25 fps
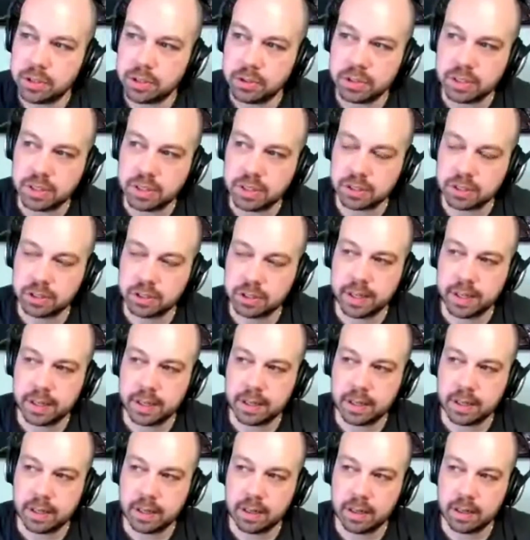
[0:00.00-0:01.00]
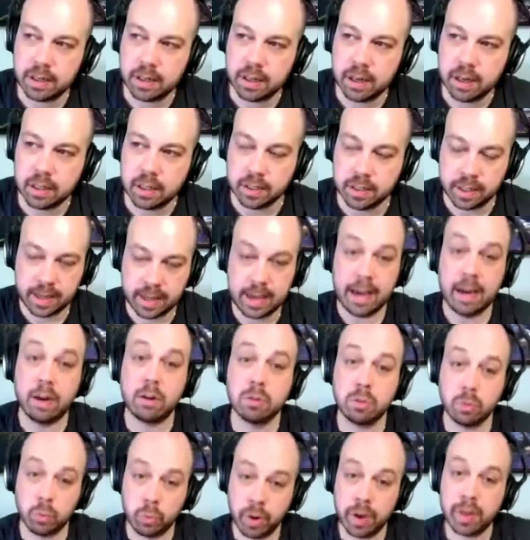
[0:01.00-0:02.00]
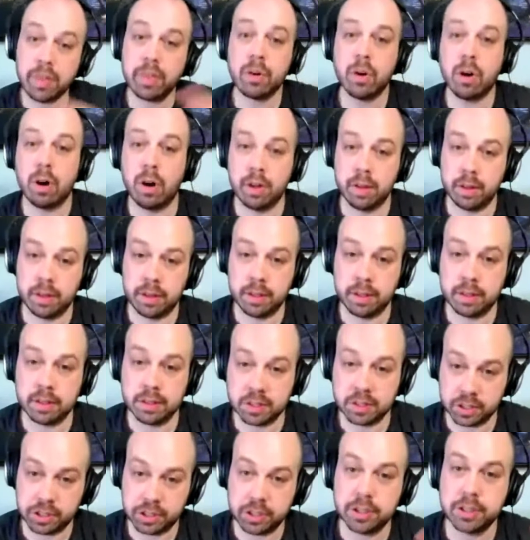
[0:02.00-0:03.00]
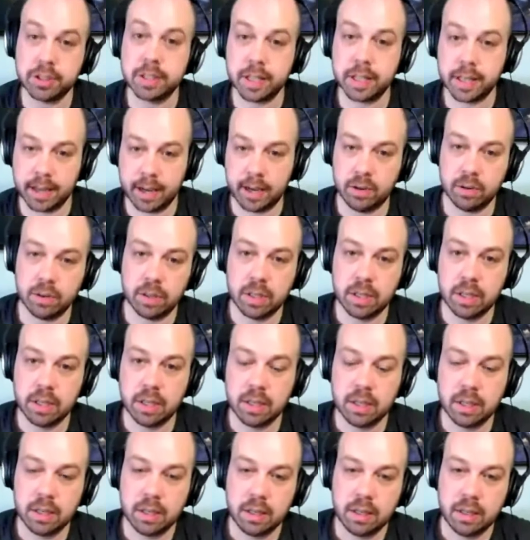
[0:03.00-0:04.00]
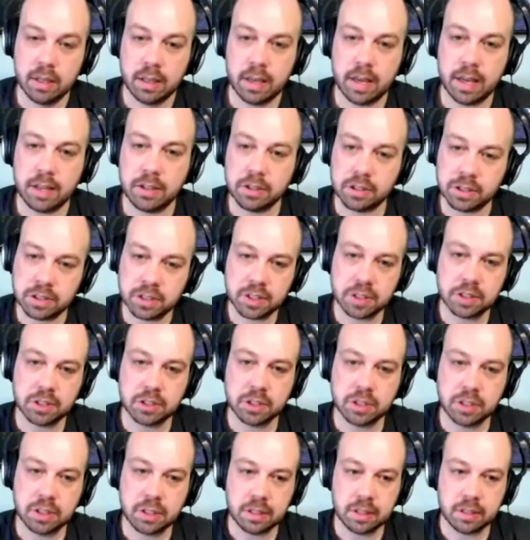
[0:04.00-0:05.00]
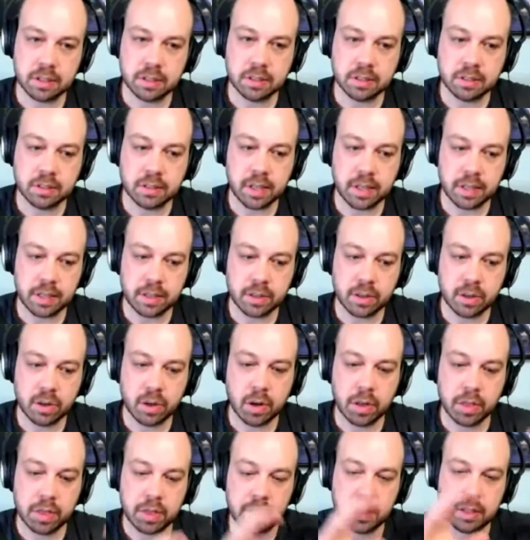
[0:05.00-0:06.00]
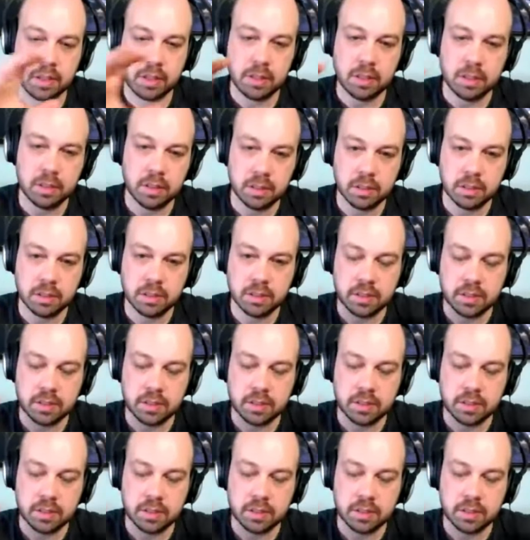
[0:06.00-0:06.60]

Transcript: allows you to do is create an account with Authy, a secured account, and you're essentially letting Authy